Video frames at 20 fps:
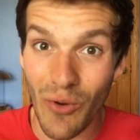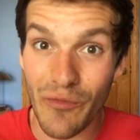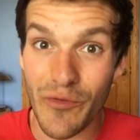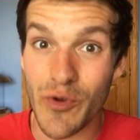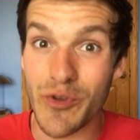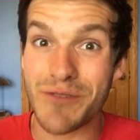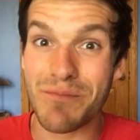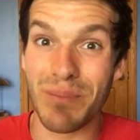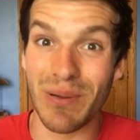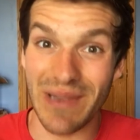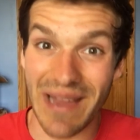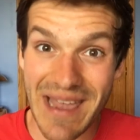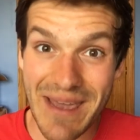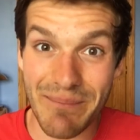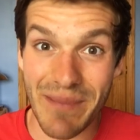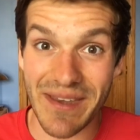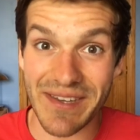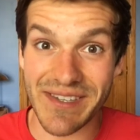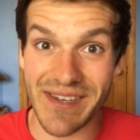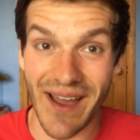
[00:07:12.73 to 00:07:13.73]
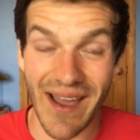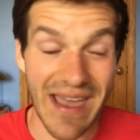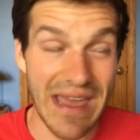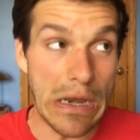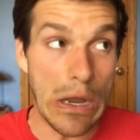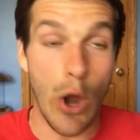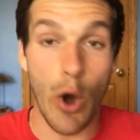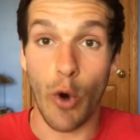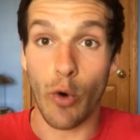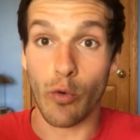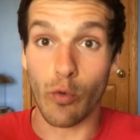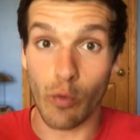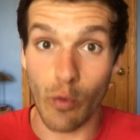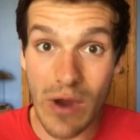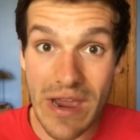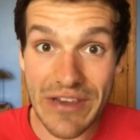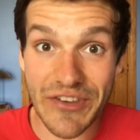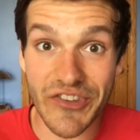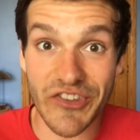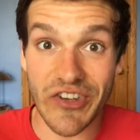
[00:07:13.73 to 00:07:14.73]
foods plant-based diet
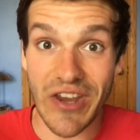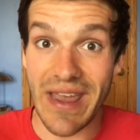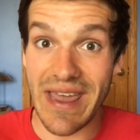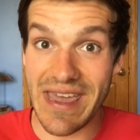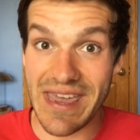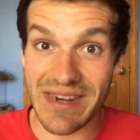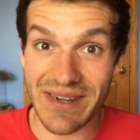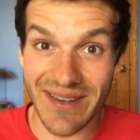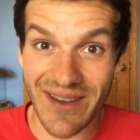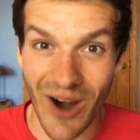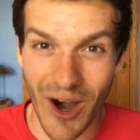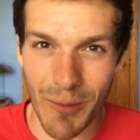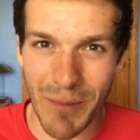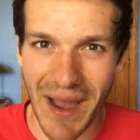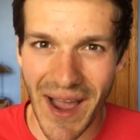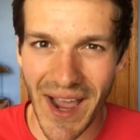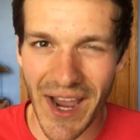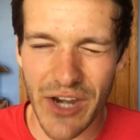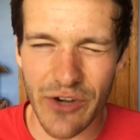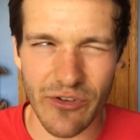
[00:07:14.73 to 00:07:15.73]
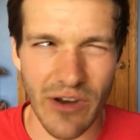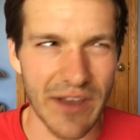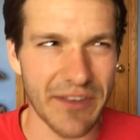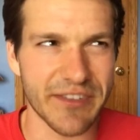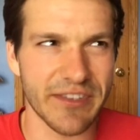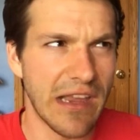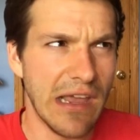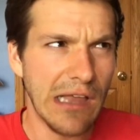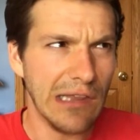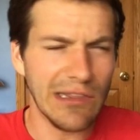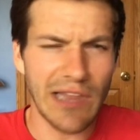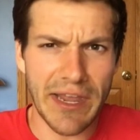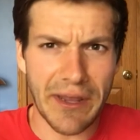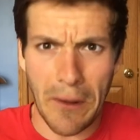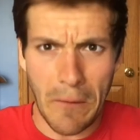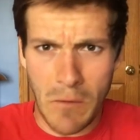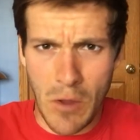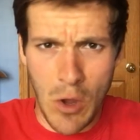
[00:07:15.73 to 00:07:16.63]
rich in carbohydrates. Like,